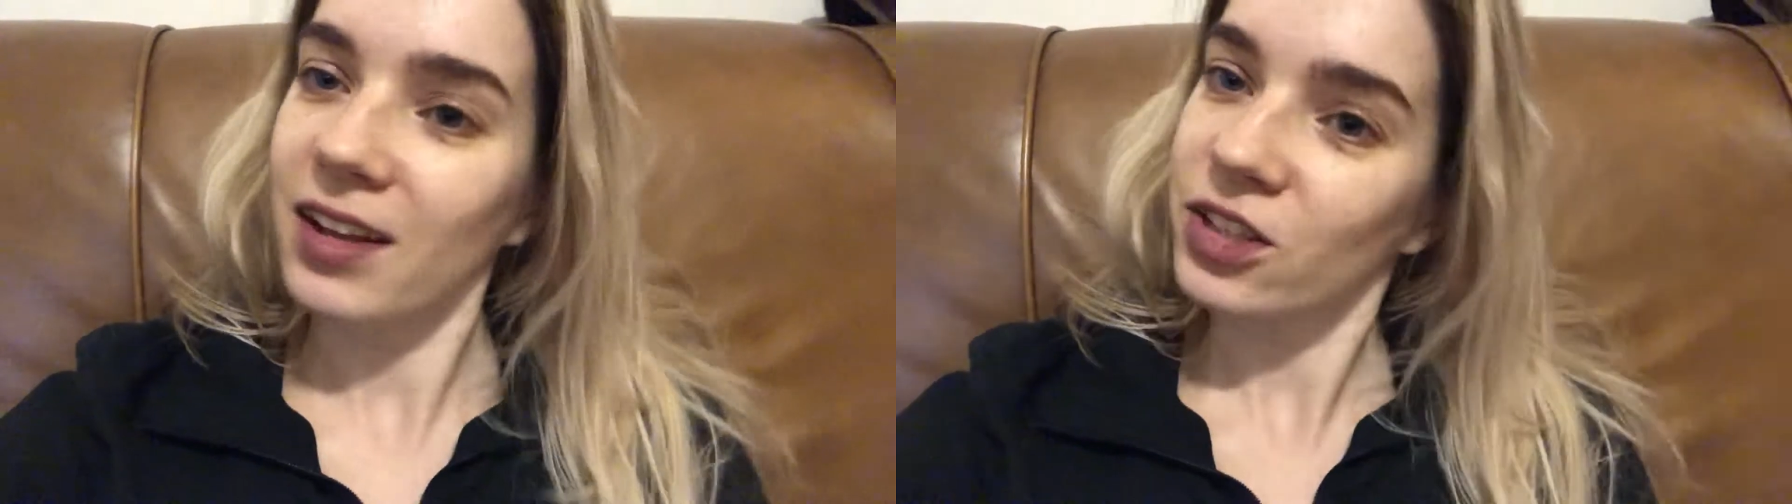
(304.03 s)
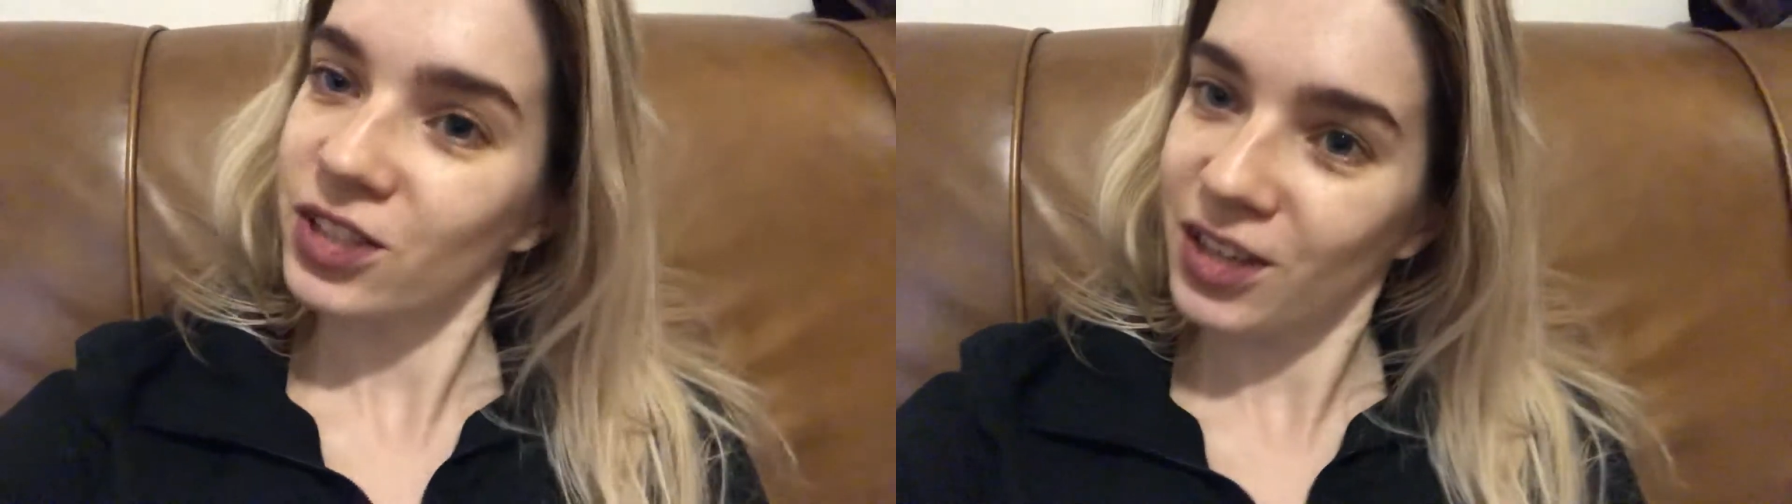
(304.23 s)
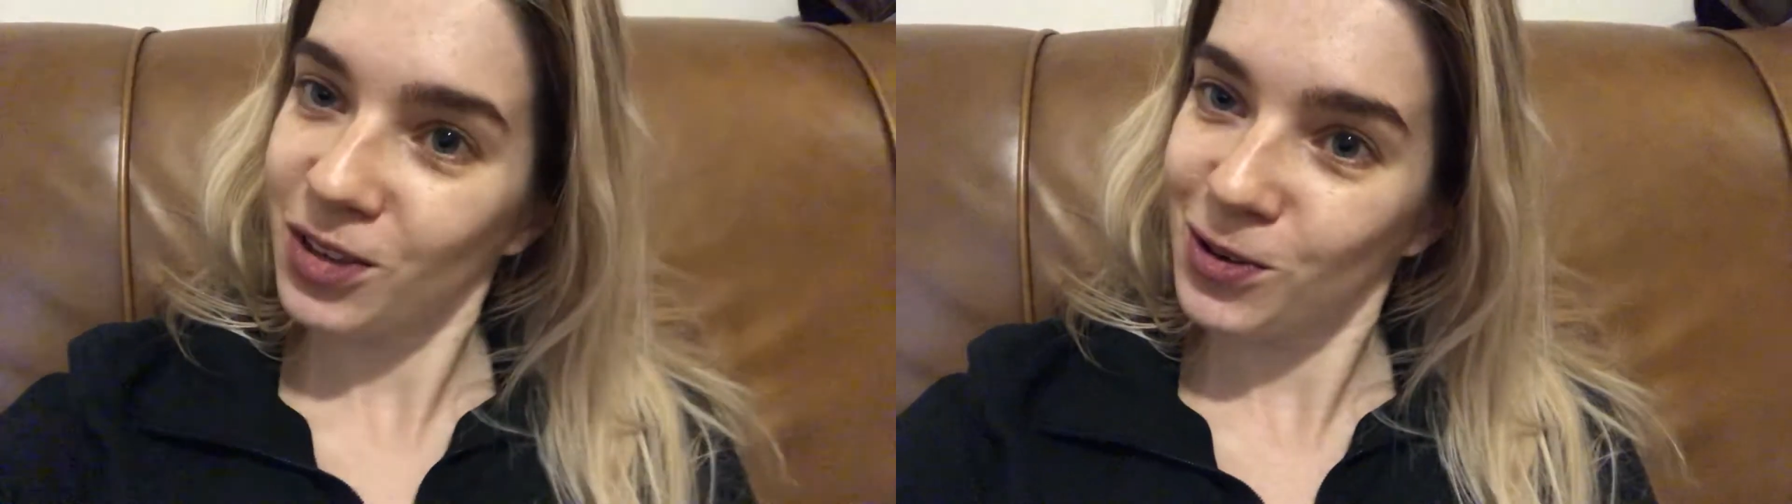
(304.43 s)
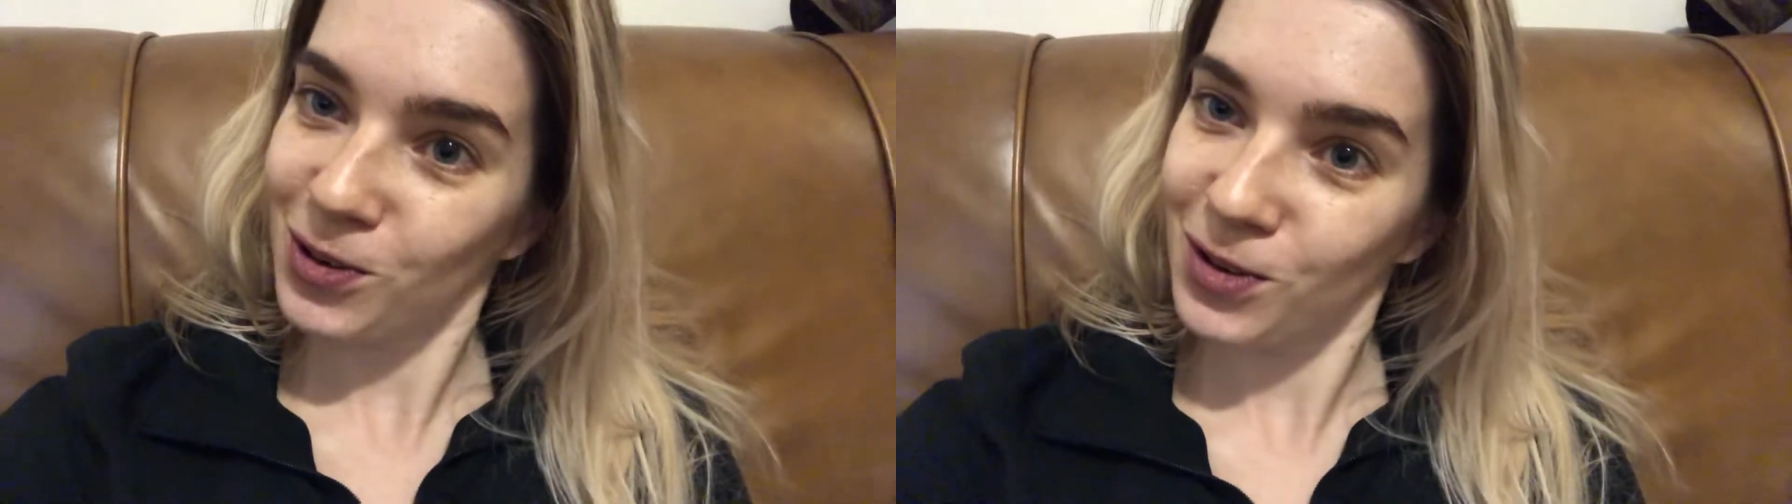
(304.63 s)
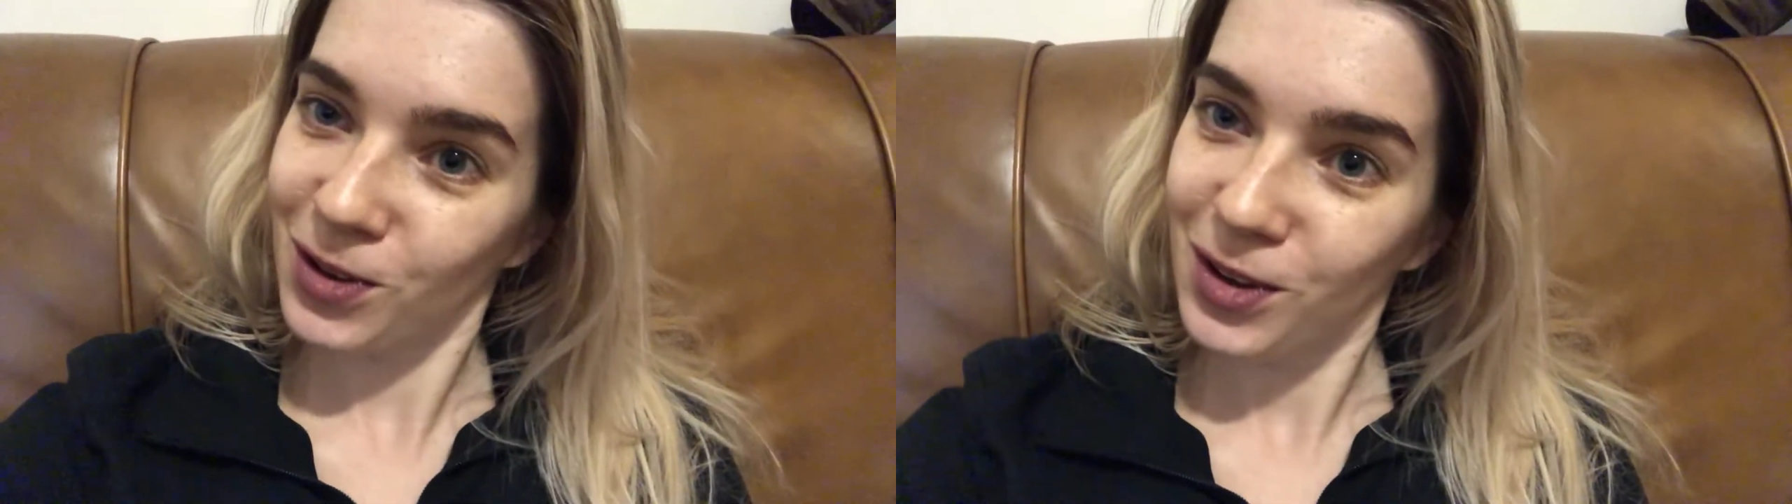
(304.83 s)
And I'll take
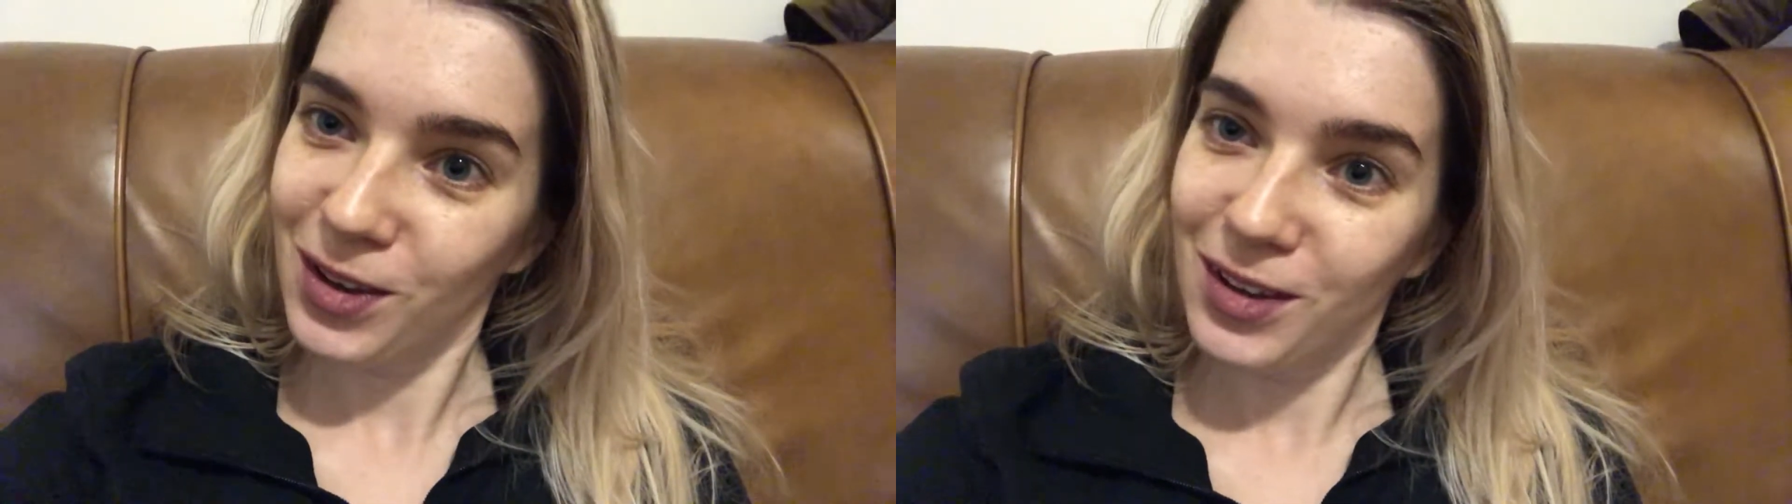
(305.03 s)
you